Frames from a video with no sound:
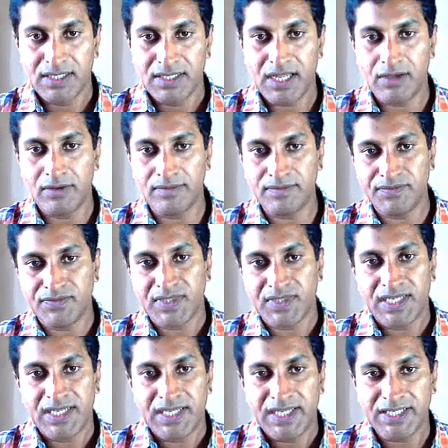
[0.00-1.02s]
Now,
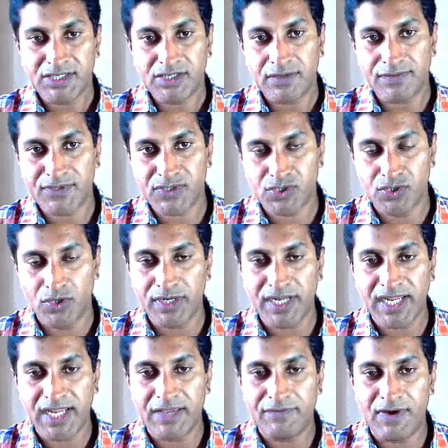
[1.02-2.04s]
instead of
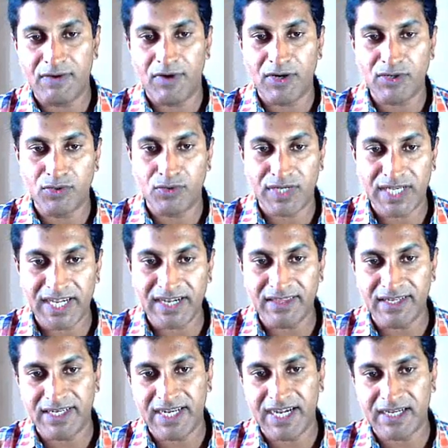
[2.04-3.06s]
storing, if I want to read
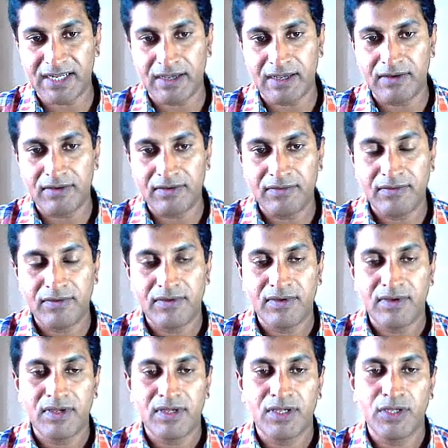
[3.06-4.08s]
the data
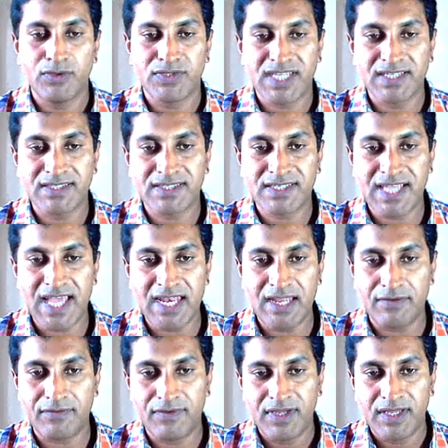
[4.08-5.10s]
using an
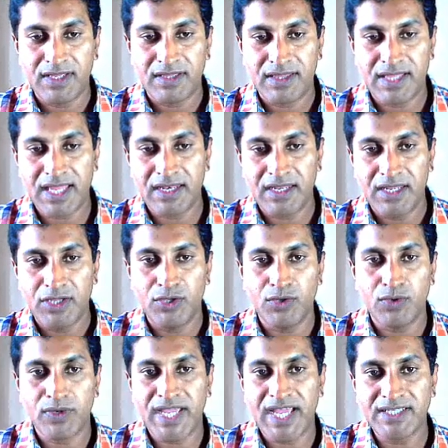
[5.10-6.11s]
scanf, then
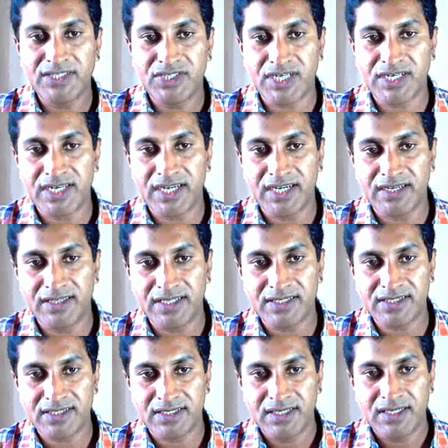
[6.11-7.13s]
you can generate
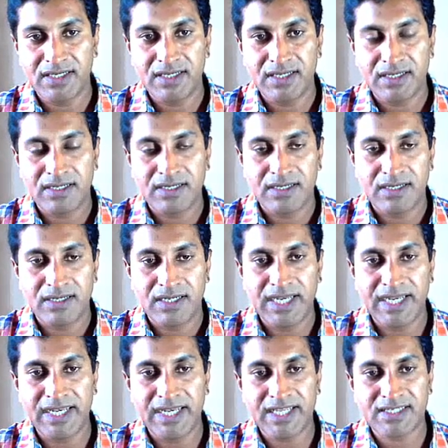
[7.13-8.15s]
this
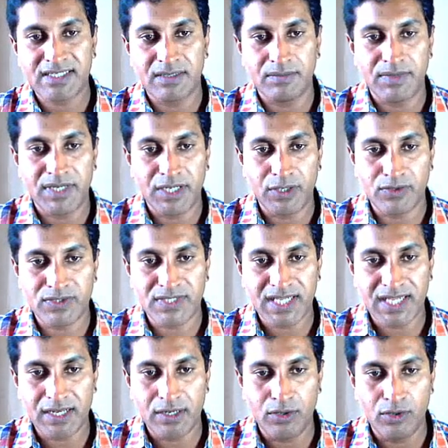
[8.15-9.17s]
index number
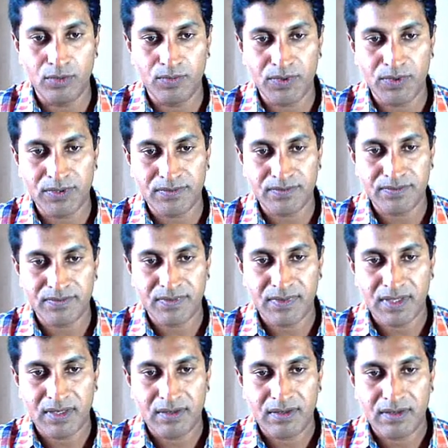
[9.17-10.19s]
using a loop
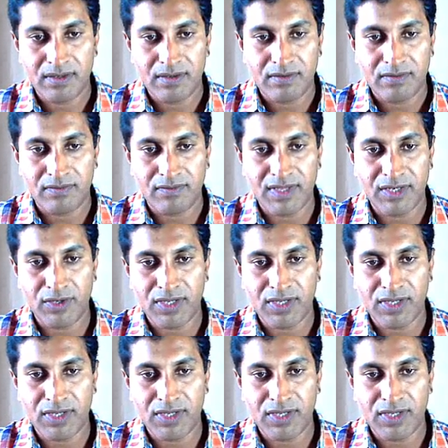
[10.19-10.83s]
where